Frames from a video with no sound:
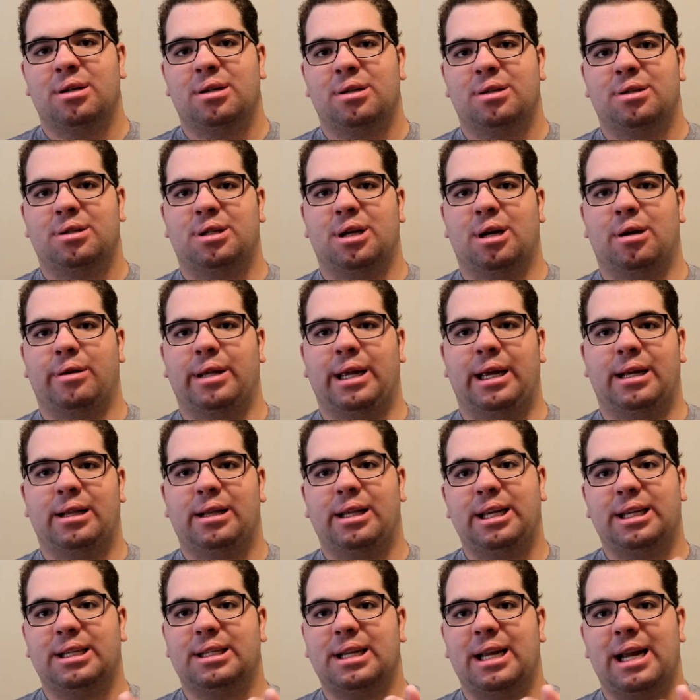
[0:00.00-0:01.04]
So they at
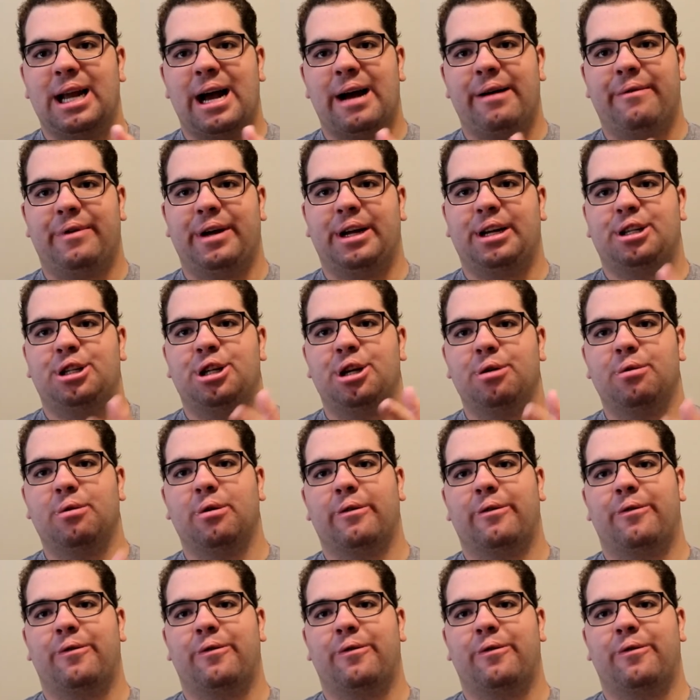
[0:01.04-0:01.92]
least have like 2 or